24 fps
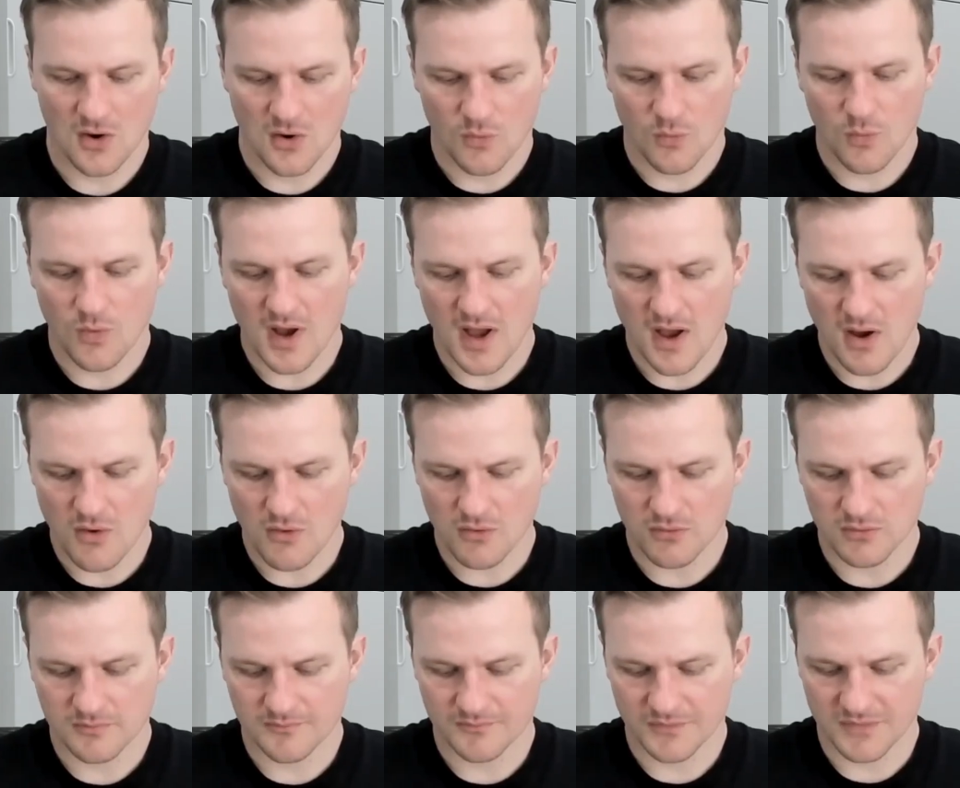
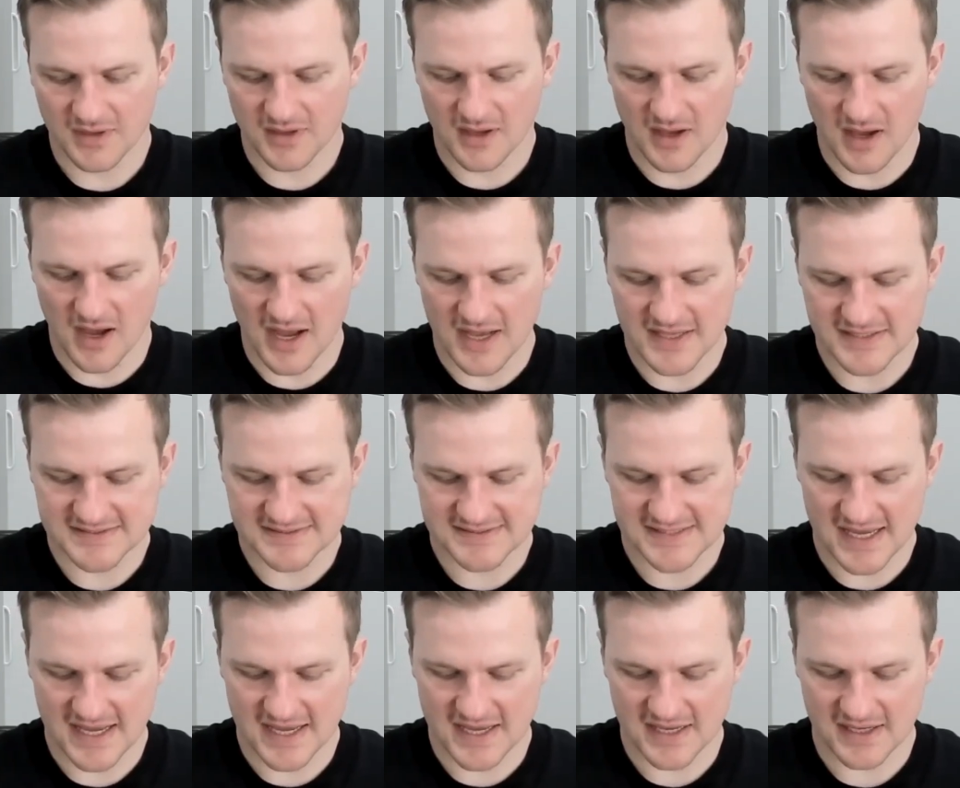Well, I'd
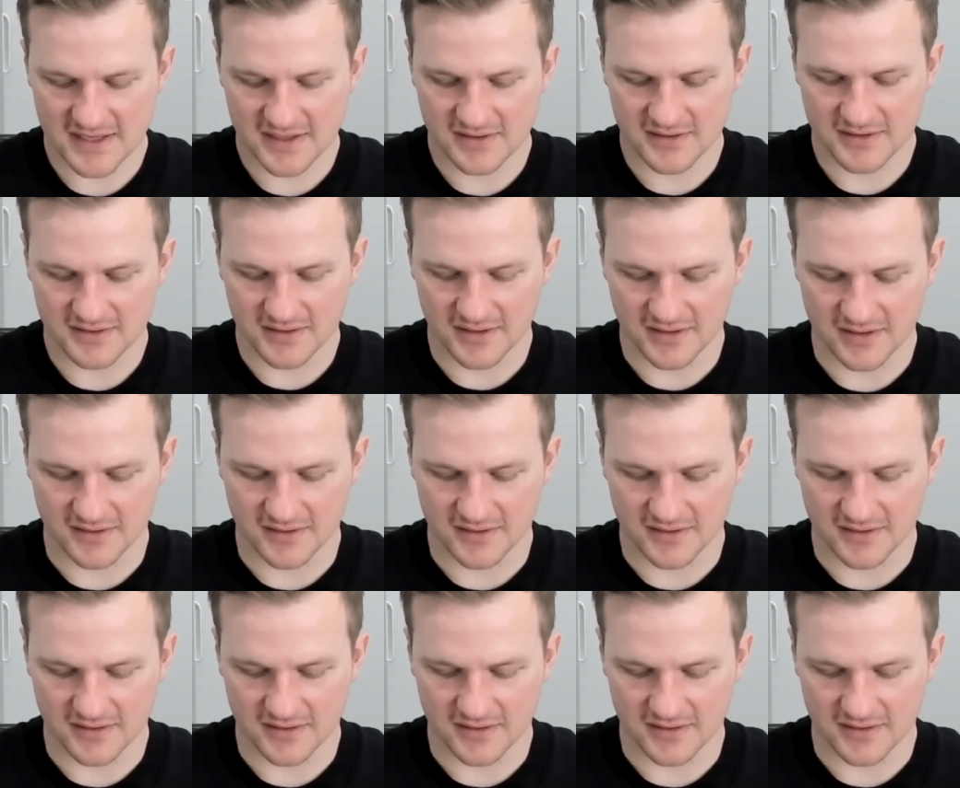say